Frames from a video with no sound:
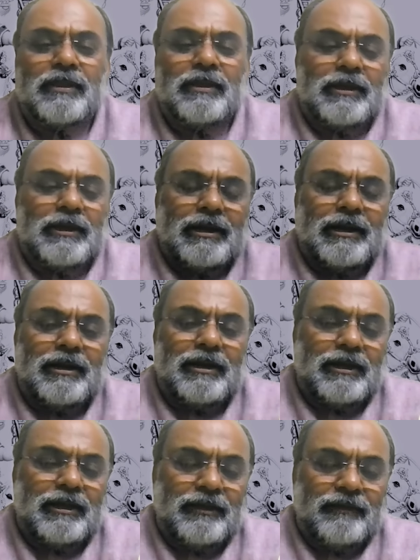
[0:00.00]
And
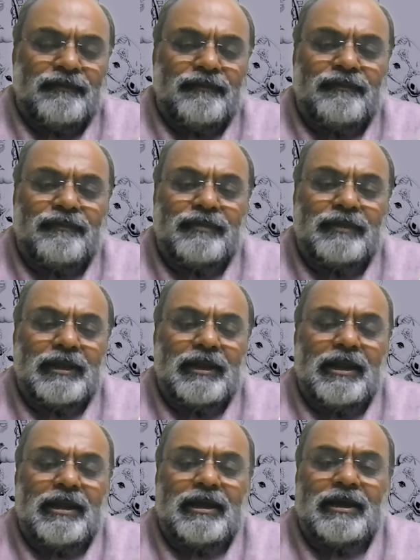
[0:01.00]
if the
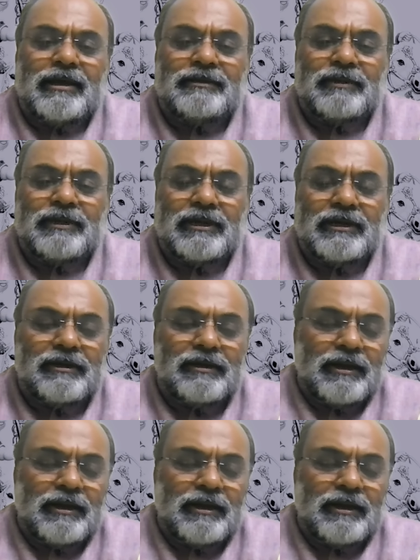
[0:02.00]
data has been